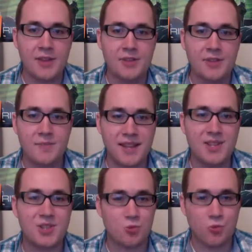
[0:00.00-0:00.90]
to make
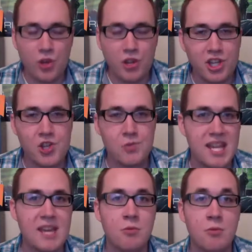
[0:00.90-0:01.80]
this really
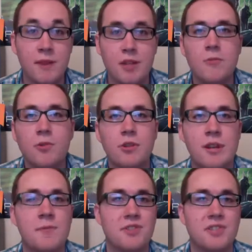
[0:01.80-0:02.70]
unique movie that you've really
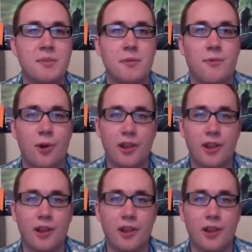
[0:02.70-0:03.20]
never seen before.